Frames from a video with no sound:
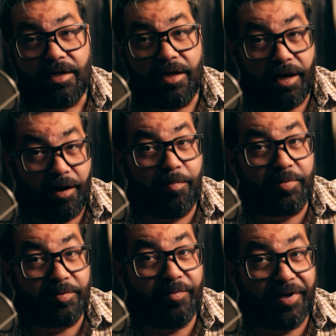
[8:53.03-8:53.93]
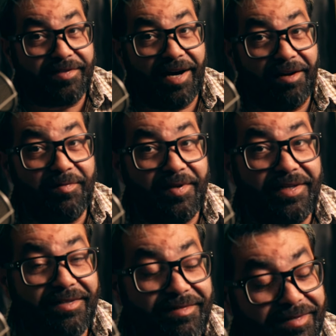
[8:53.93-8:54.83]
it helps when it's
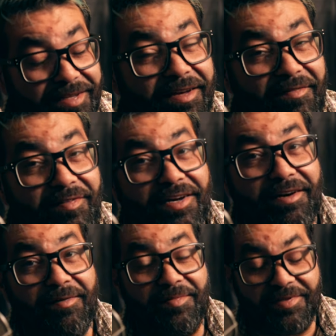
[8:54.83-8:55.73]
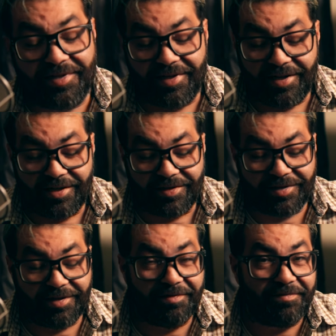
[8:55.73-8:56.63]
Halloween. It definitely helps.
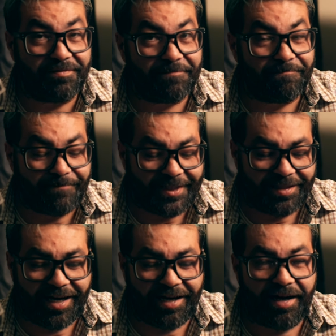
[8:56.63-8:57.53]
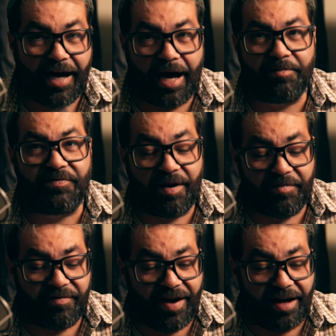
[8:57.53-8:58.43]
So, yeah, Addams
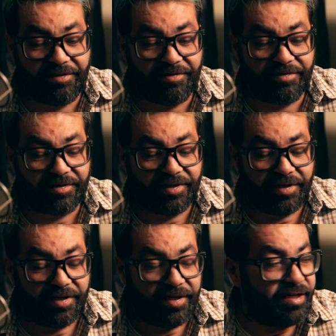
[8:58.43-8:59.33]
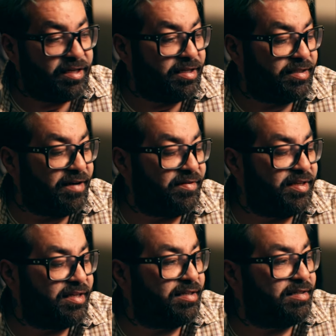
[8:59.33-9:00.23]
Family Values. Definitely